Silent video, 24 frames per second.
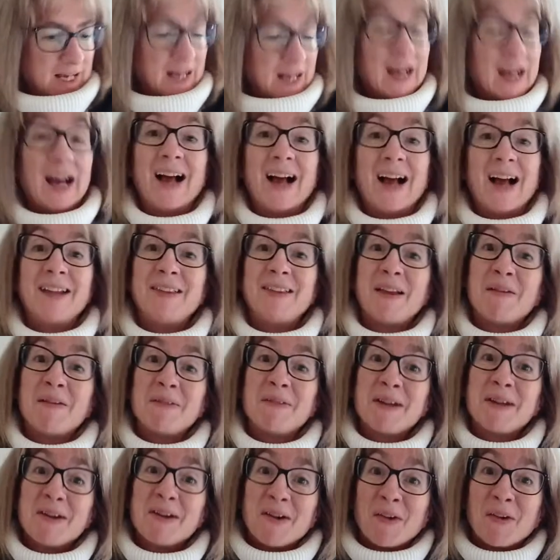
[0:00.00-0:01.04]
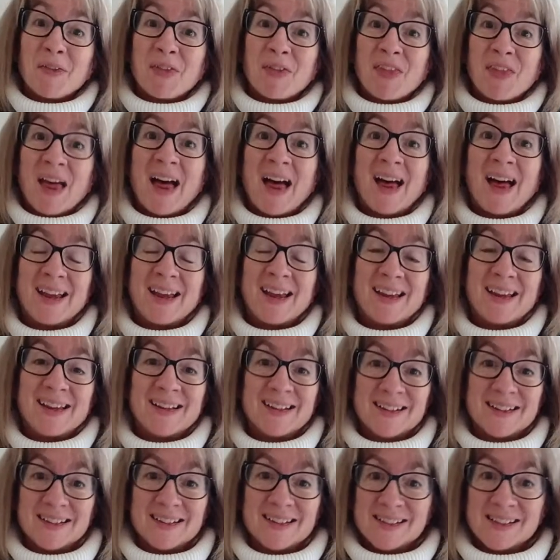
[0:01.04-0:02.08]
And there we are. That
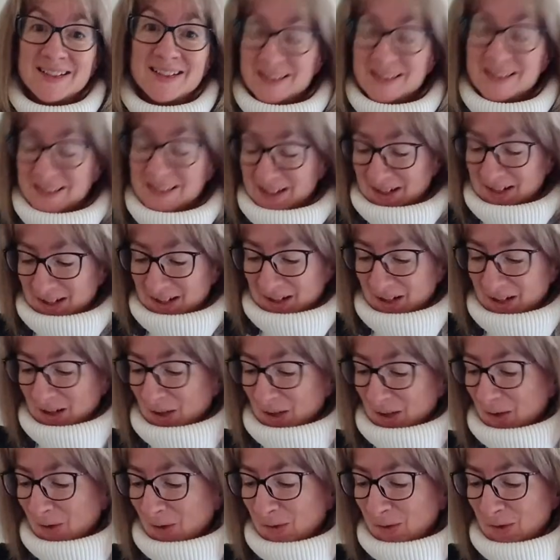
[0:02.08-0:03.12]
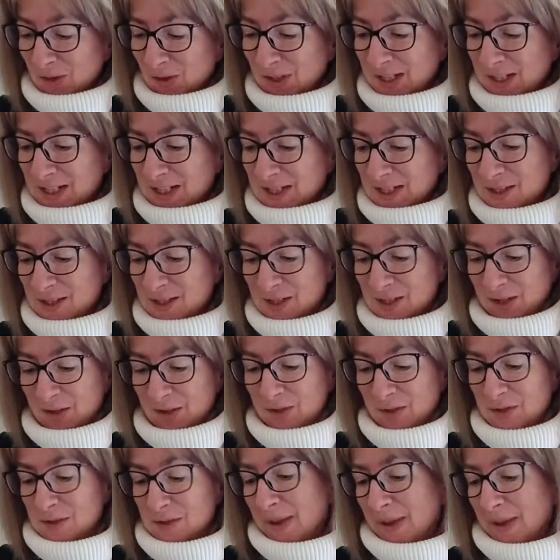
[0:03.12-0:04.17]
is all you need to do to
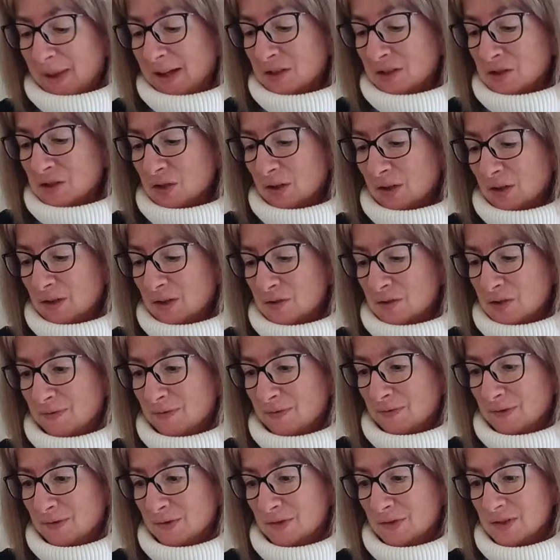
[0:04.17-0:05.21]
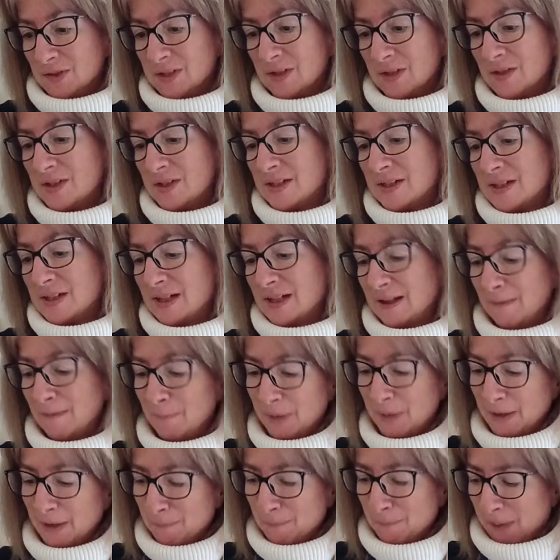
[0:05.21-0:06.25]
make chocolate truffles. So you just need a bit
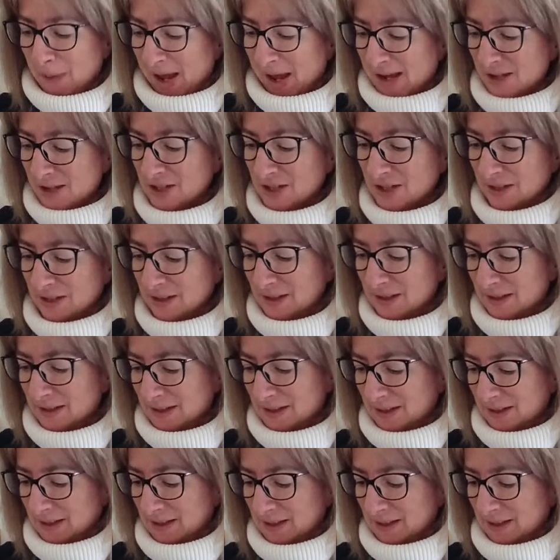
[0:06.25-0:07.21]
of patience